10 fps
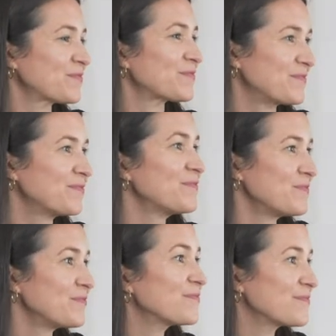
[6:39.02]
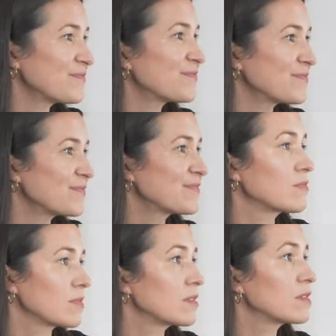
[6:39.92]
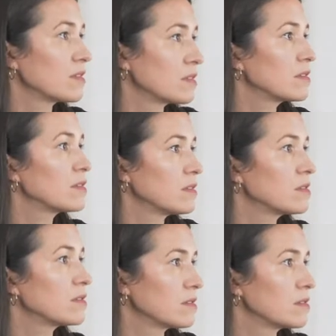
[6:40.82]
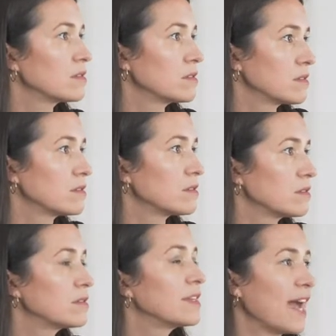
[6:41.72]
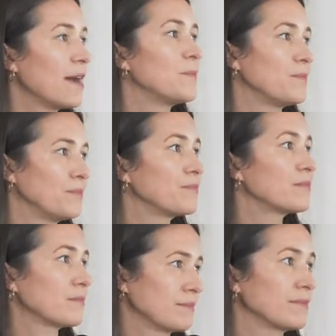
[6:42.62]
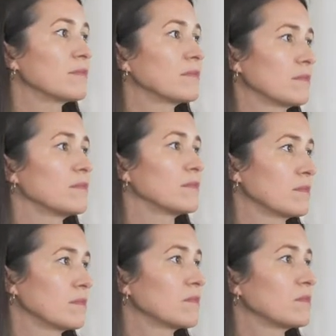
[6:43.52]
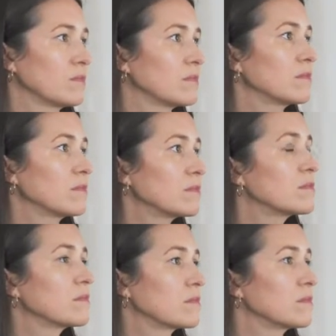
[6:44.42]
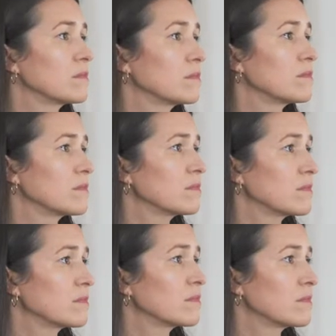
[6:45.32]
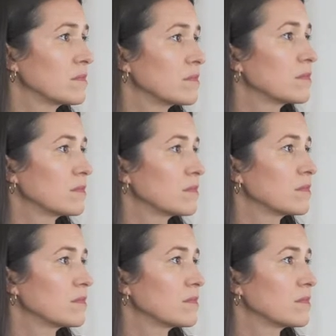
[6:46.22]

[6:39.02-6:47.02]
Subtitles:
This person isn't speaking.